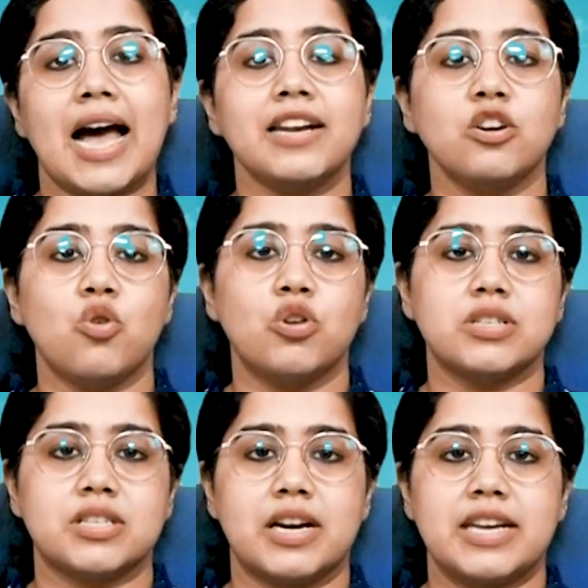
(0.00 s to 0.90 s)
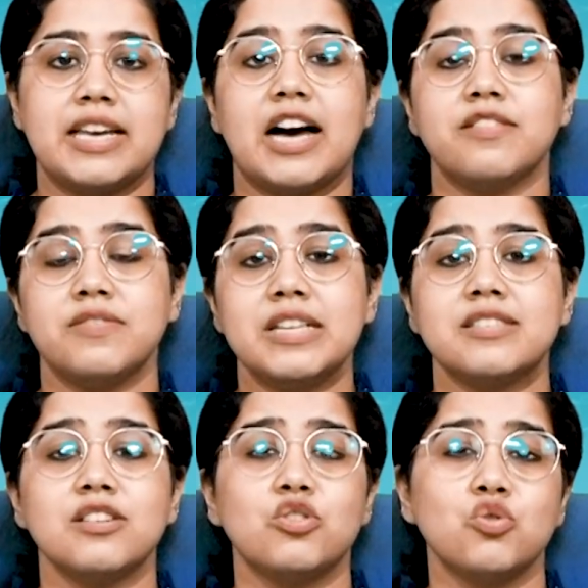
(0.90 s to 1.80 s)
and a cohort study
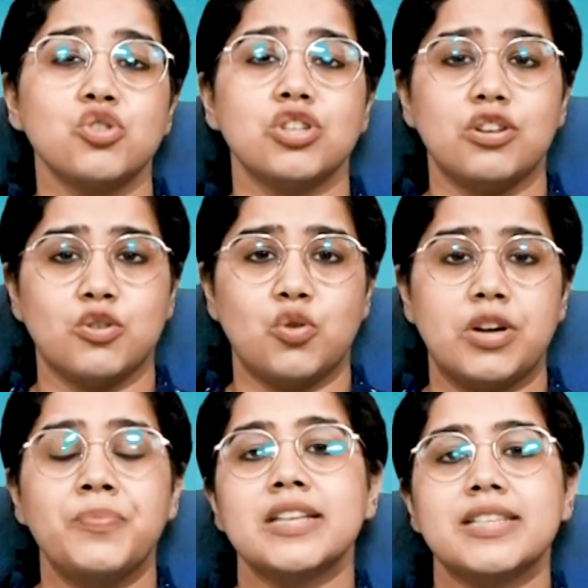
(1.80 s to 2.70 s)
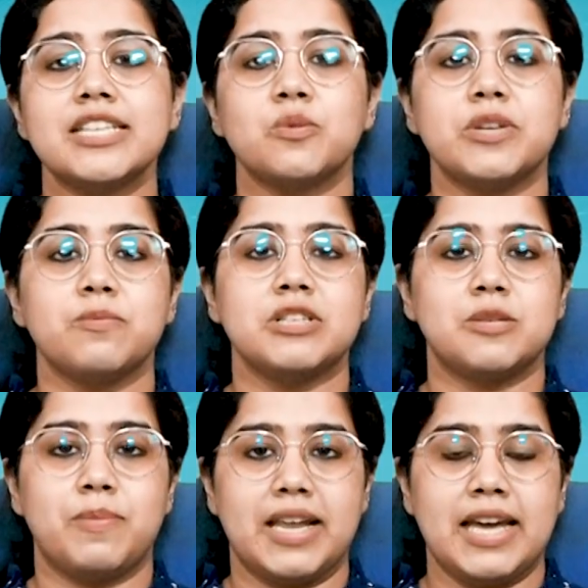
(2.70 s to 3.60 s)
unveils the crucial role these
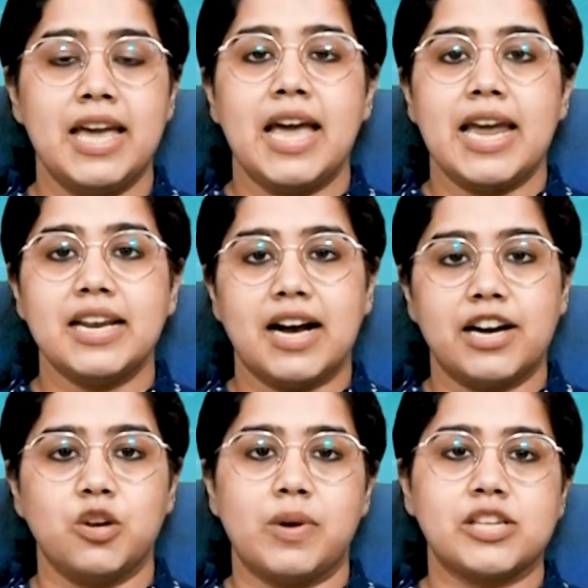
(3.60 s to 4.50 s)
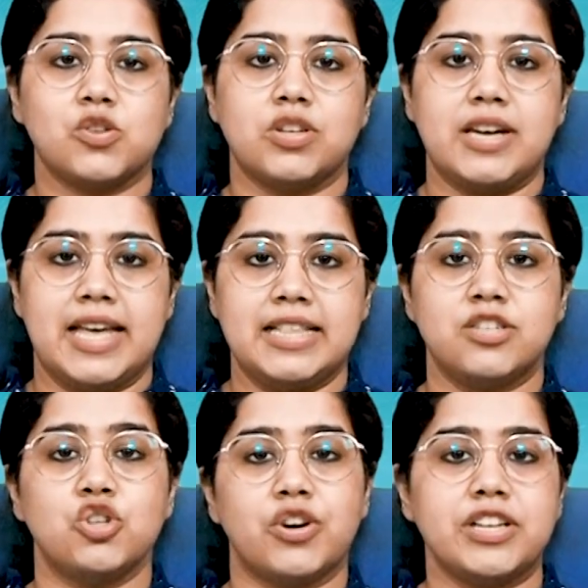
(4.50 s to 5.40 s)
vitamins play in cardiovascular
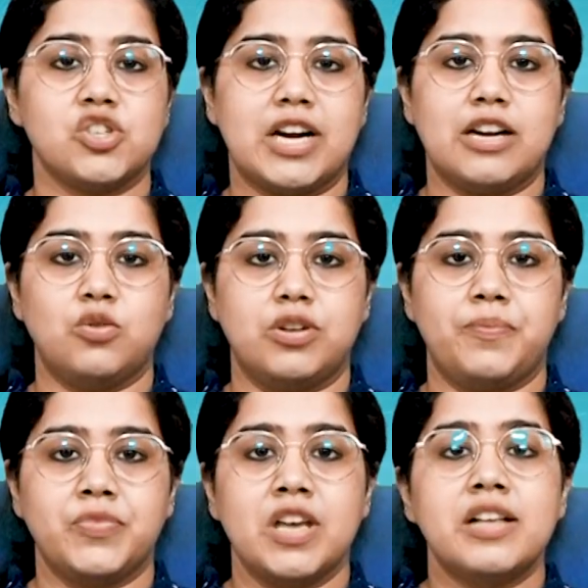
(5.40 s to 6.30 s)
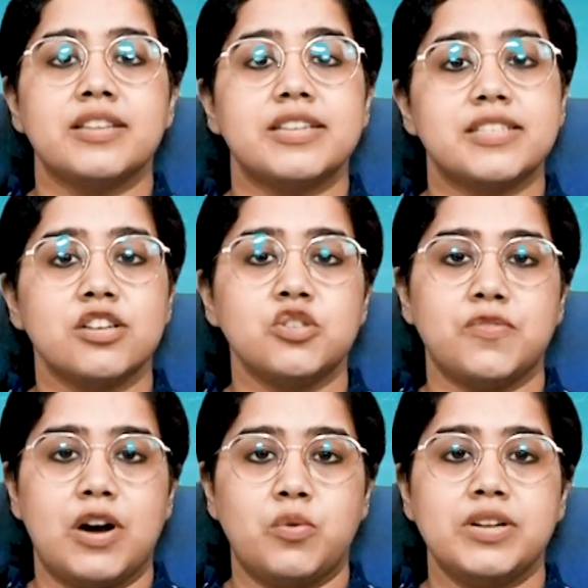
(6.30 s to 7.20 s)
health during childhood. The research
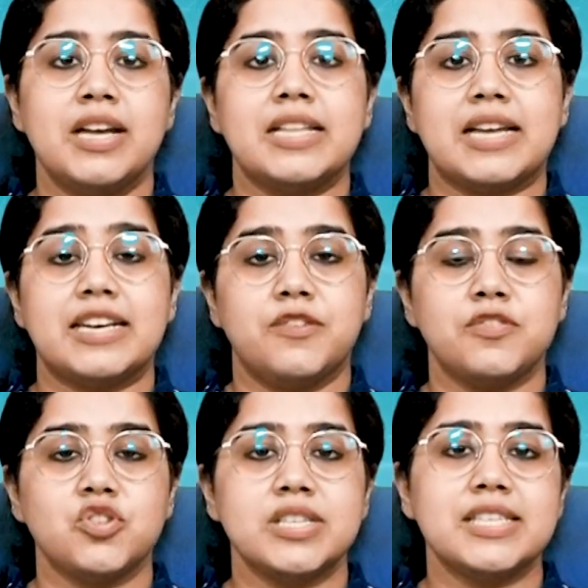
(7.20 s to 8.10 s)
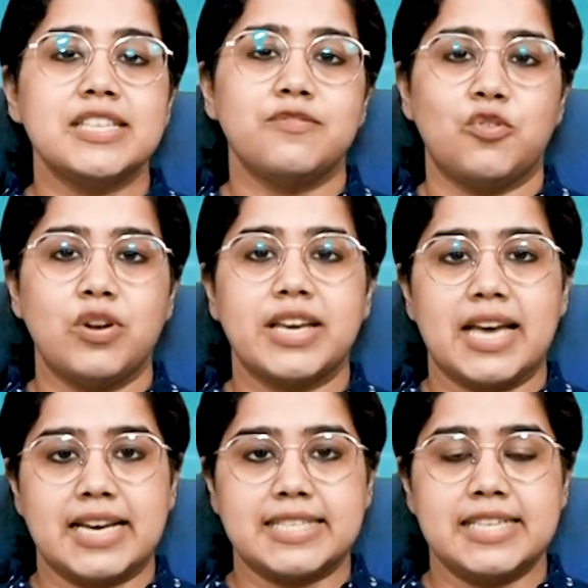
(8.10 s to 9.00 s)
found that deficiencies in folic
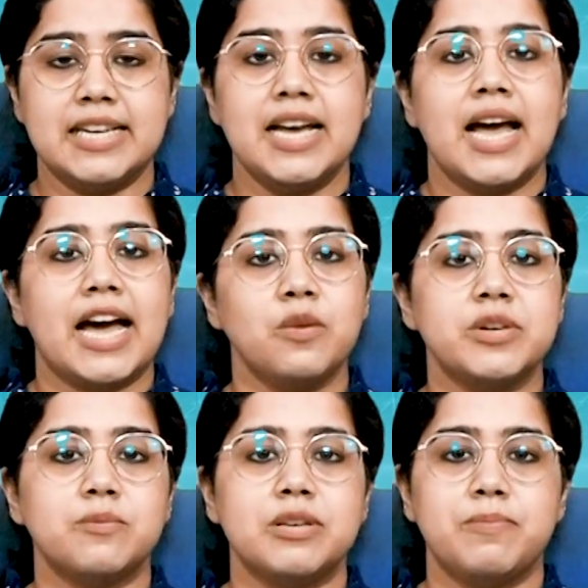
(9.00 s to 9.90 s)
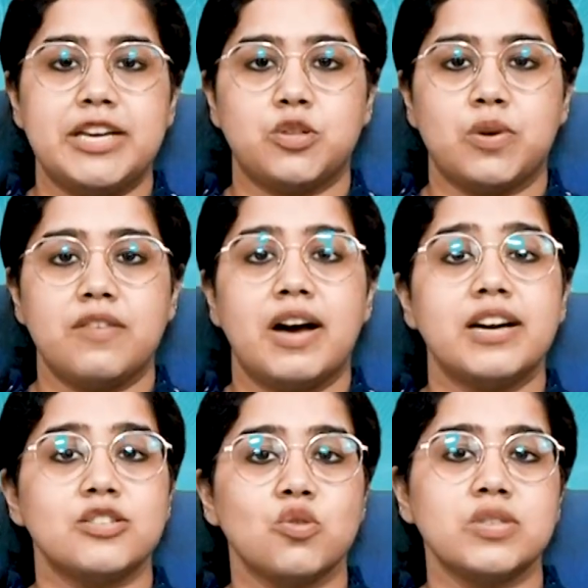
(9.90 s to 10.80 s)
acid and vitamin B12
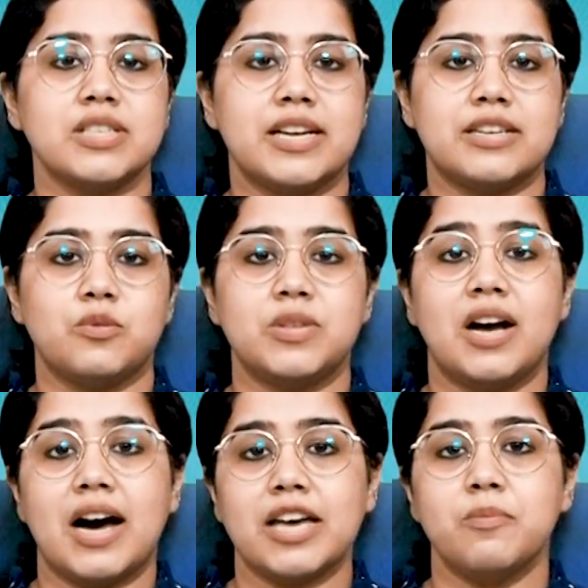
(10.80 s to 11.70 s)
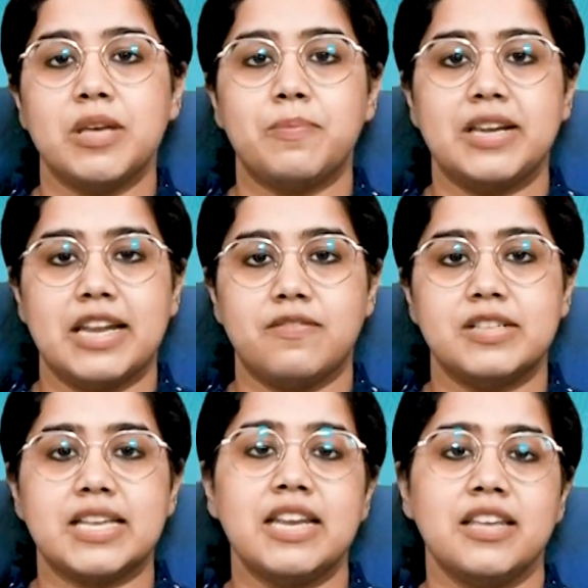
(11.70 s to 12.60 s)
are associated with higher BP
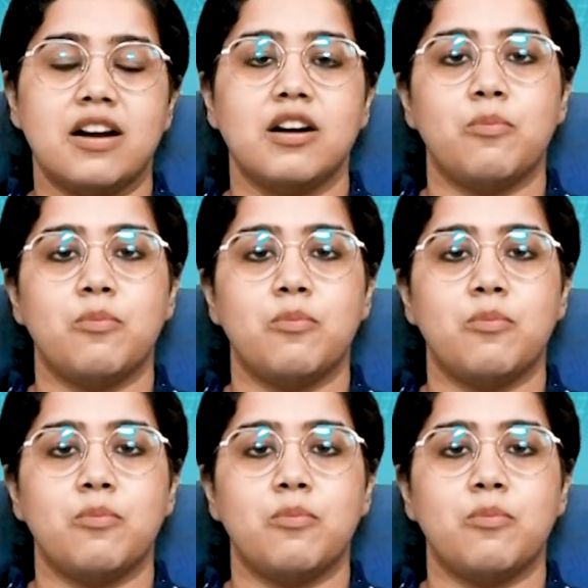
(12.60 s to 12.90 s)
levels in younger